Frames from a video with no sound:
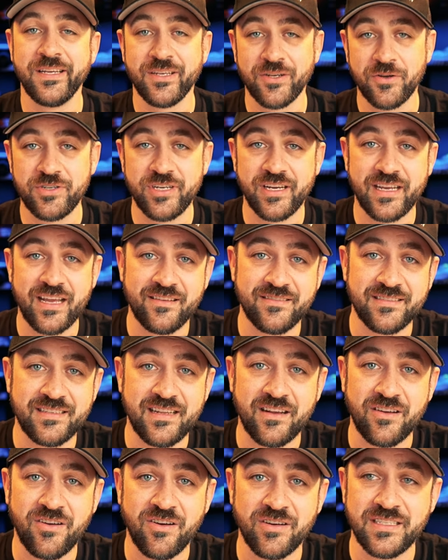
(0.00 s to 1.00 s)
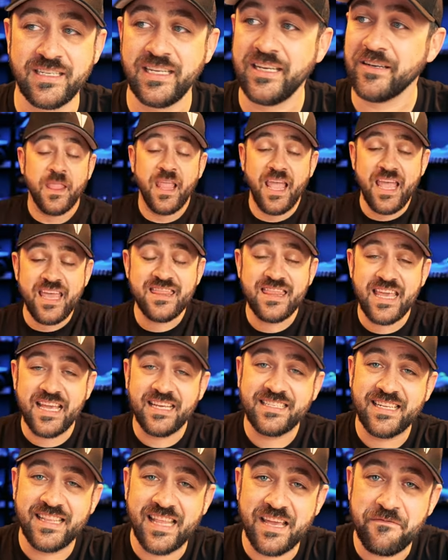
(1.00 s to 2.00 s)
go check out Stock Car Steel. And
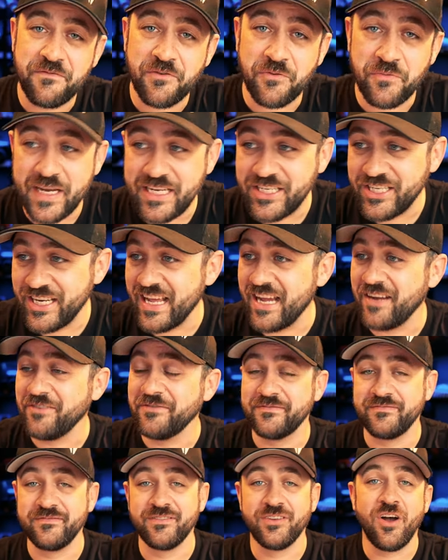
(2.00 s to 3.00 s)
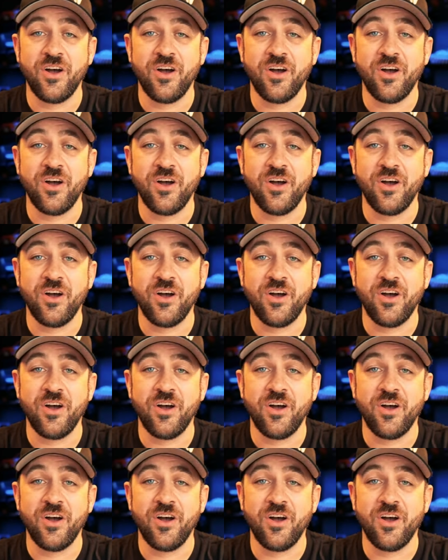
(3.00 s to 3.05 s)
thanks to them for reaching out and